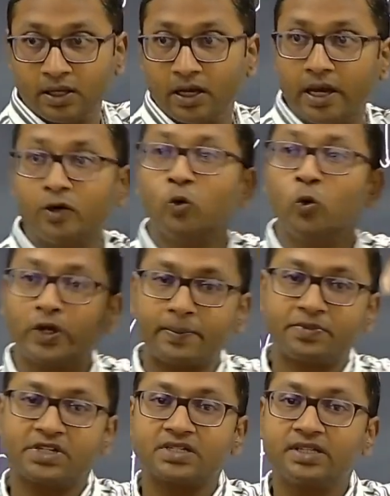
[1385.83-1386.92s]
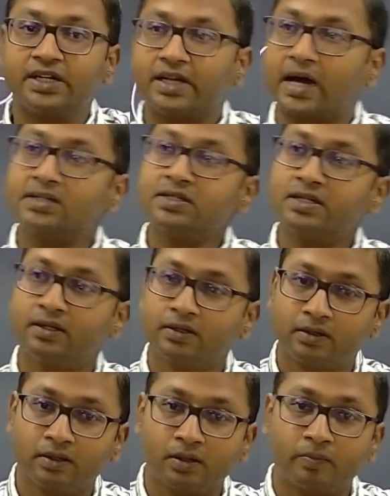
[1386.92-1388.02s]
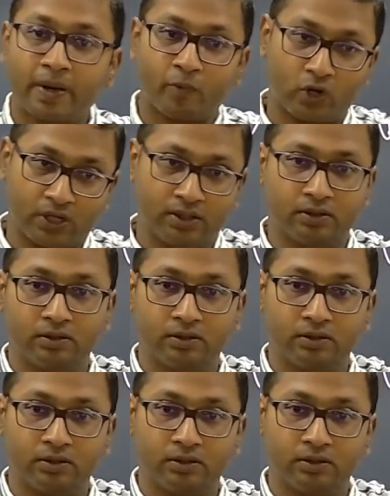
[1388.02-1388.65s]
And who captures the task? My model.